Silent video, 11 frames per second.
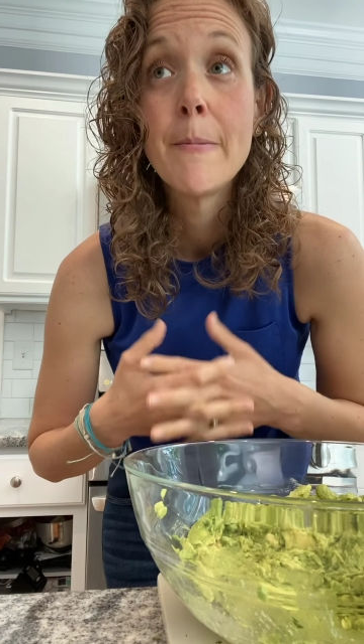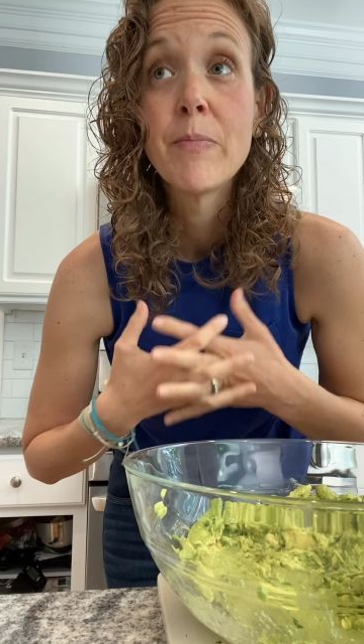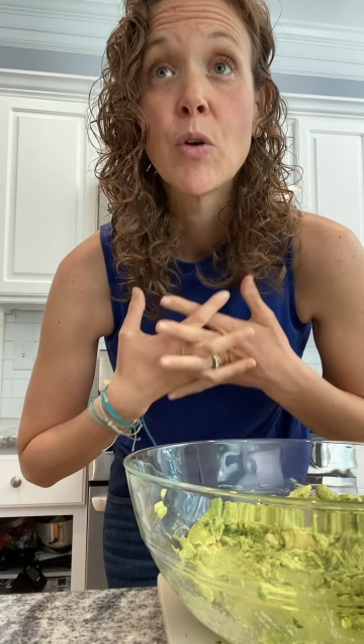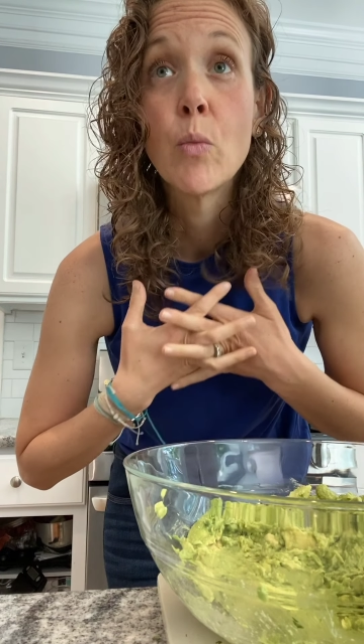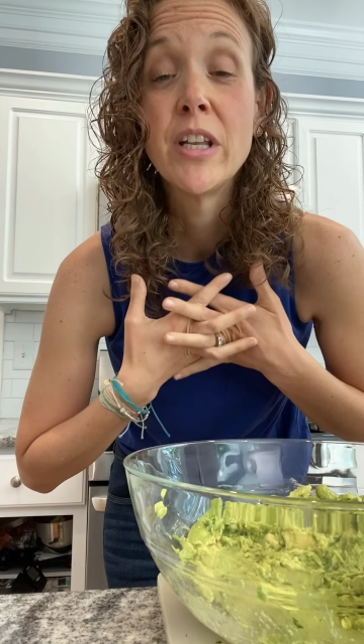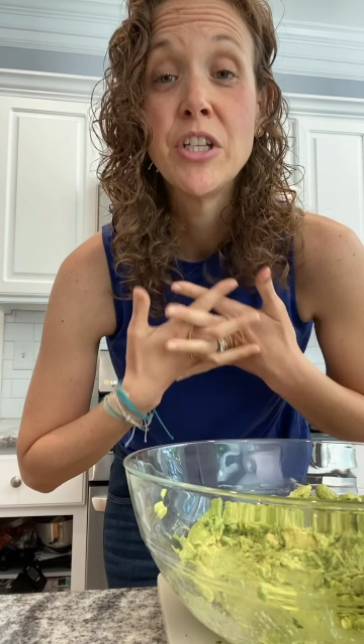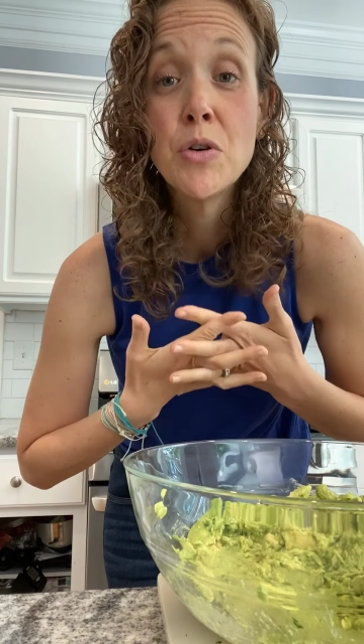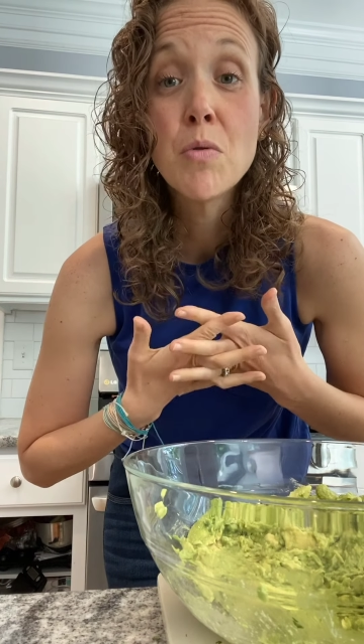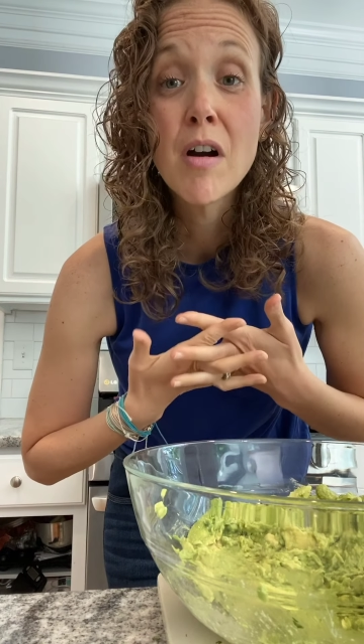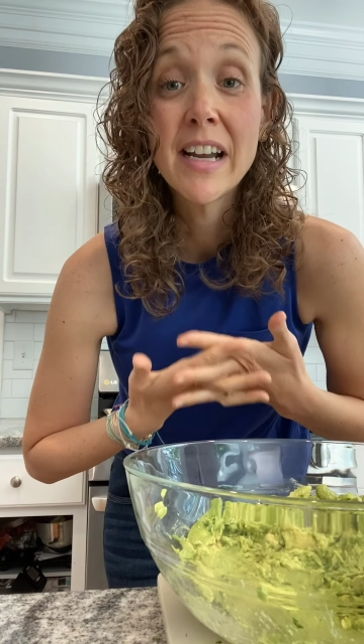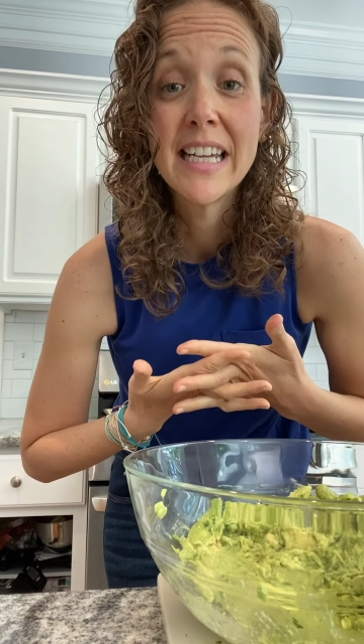When you
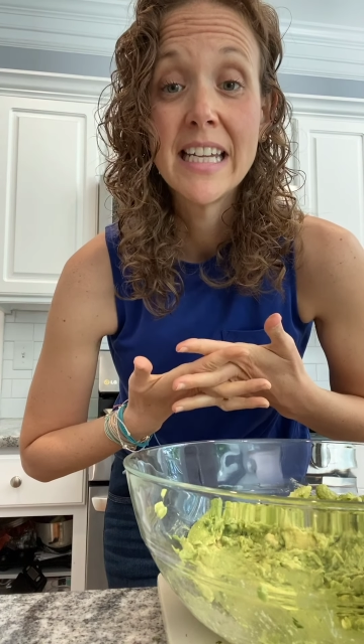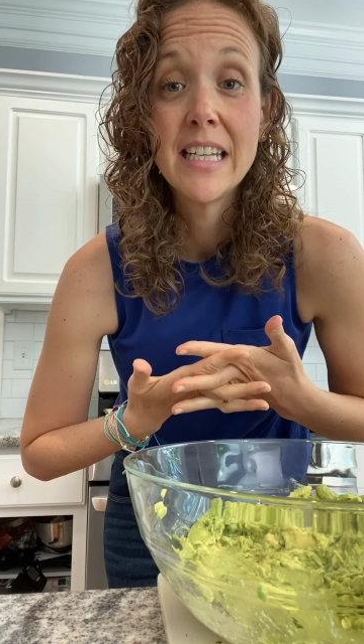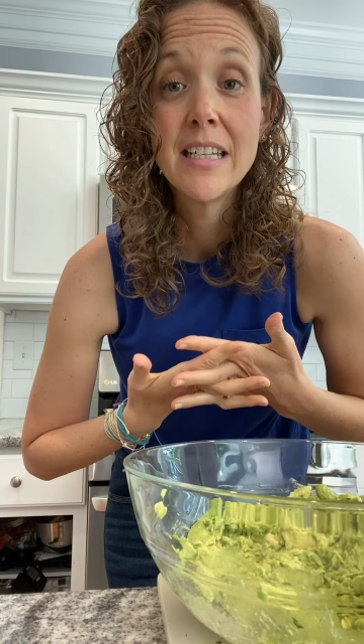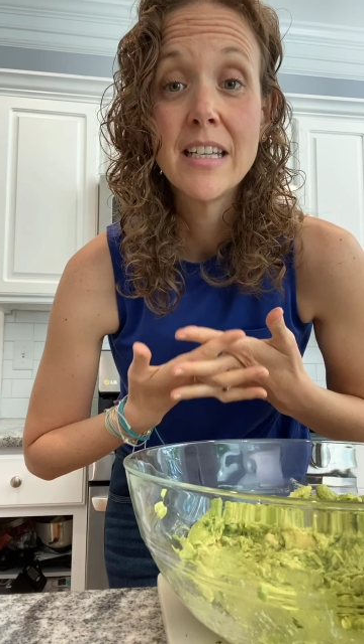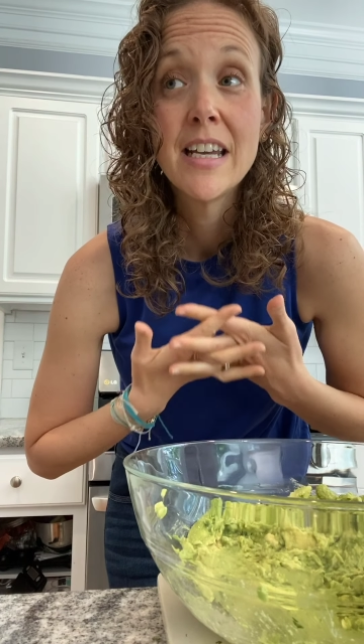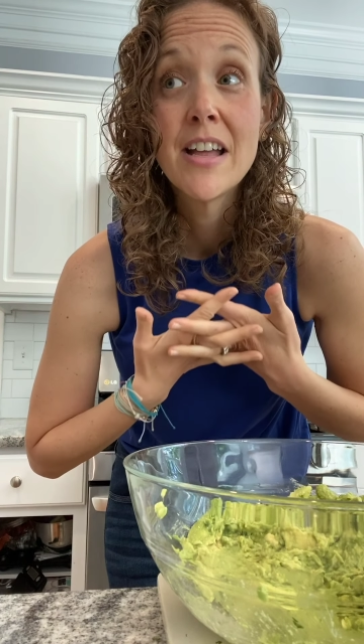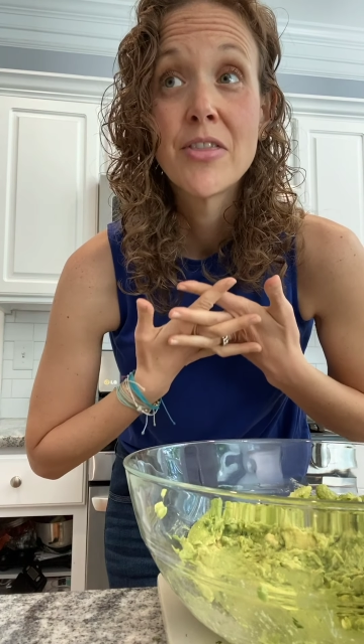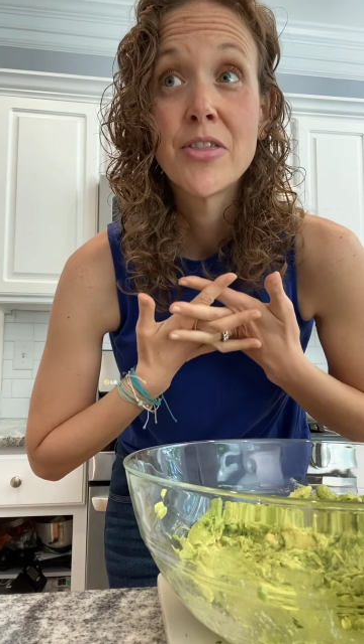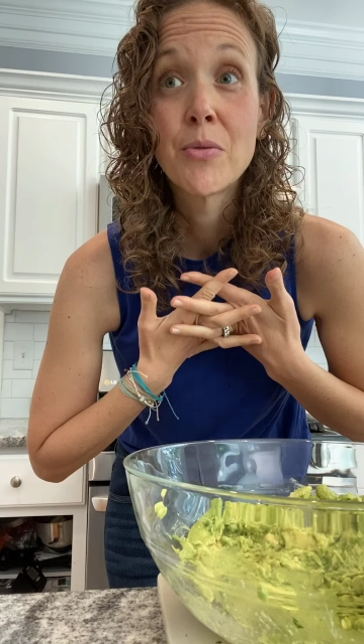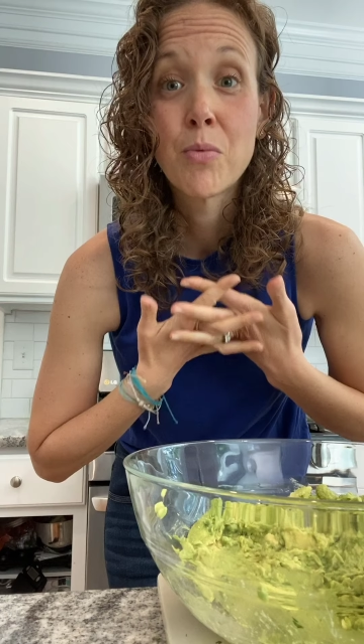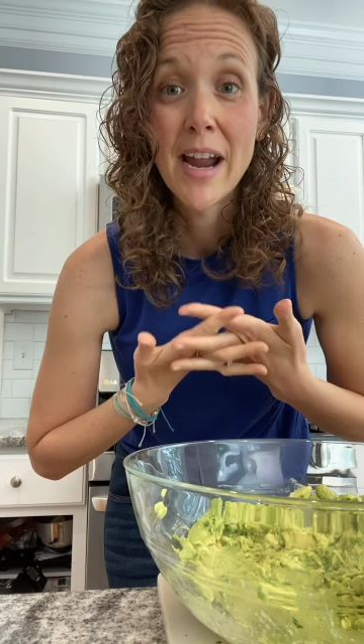are in
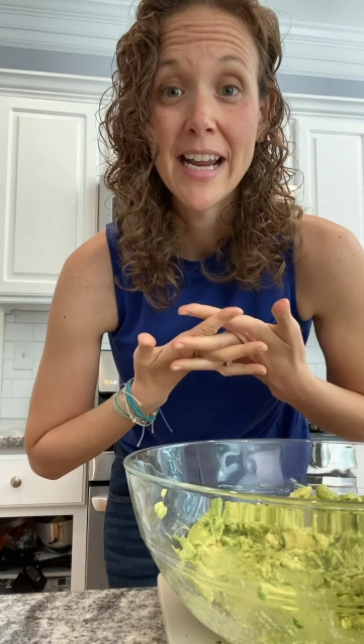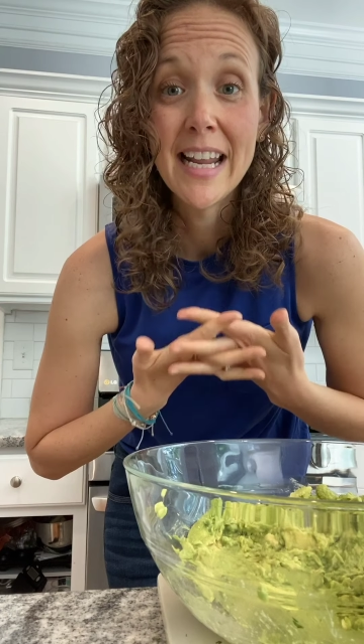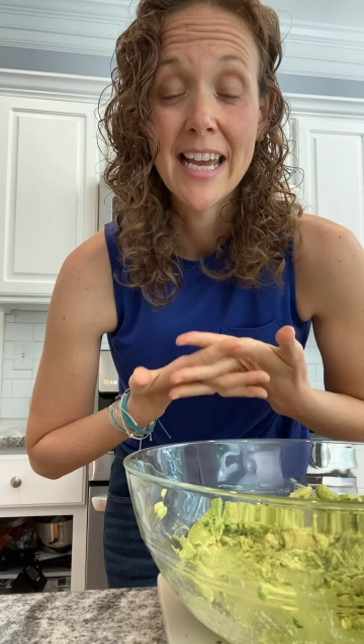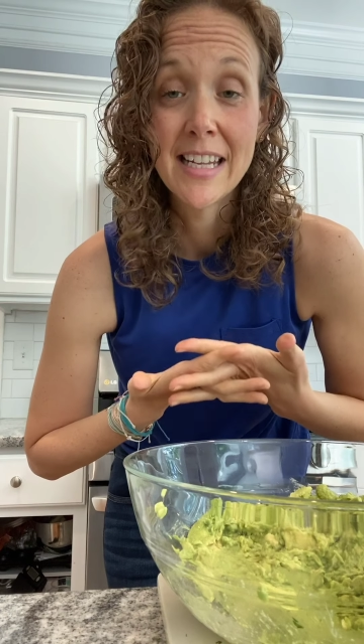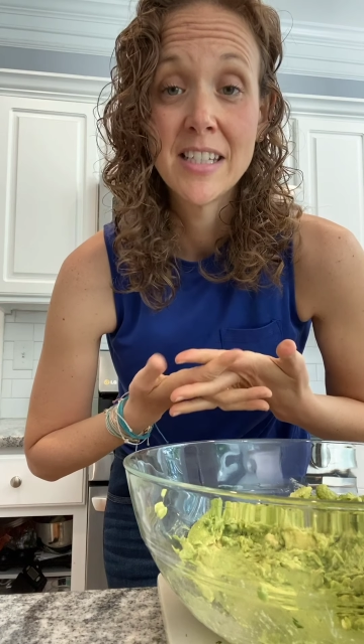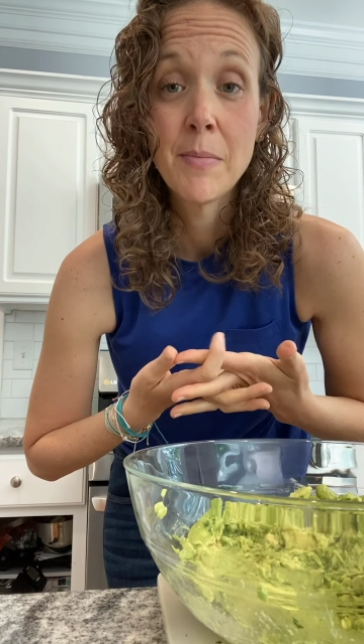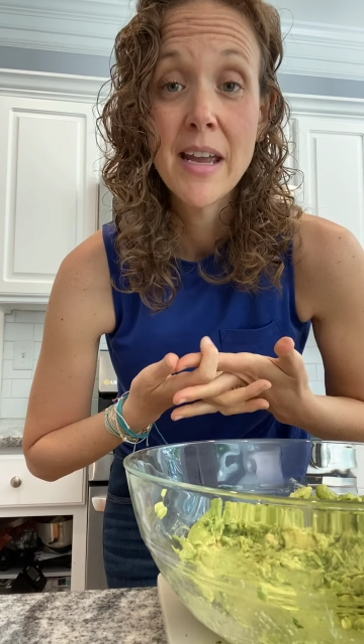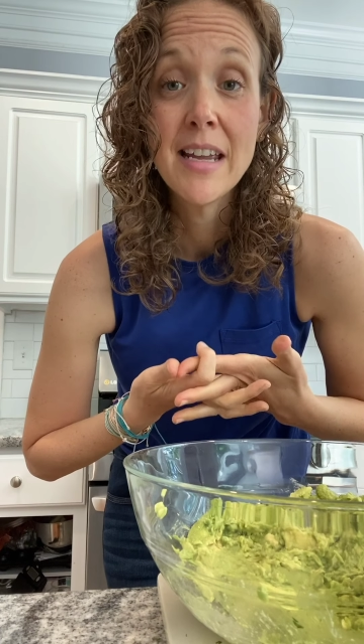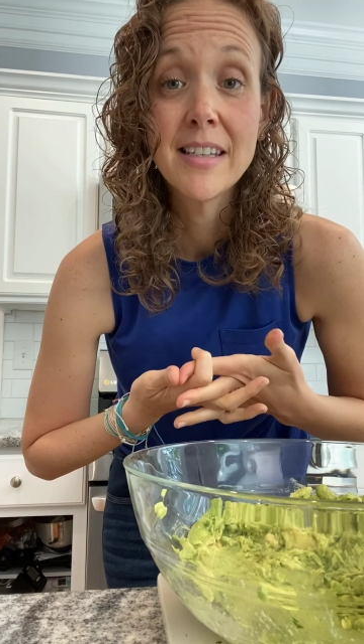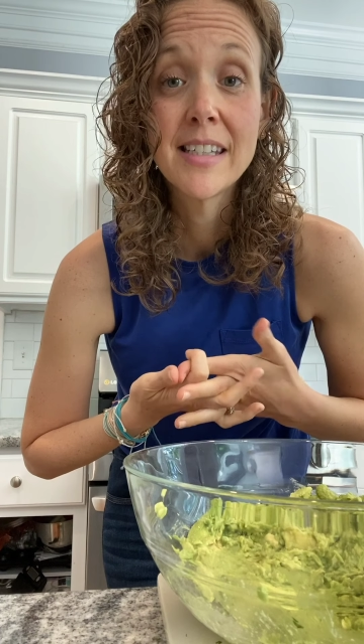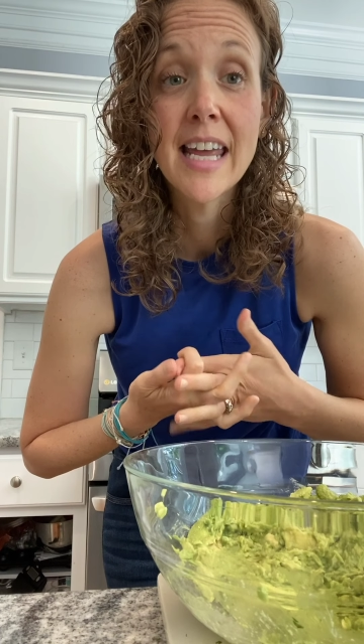the right
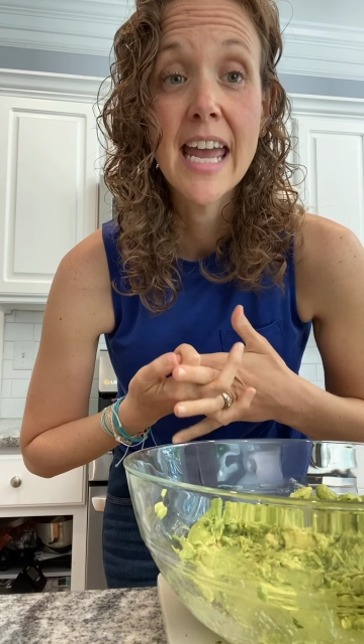headspace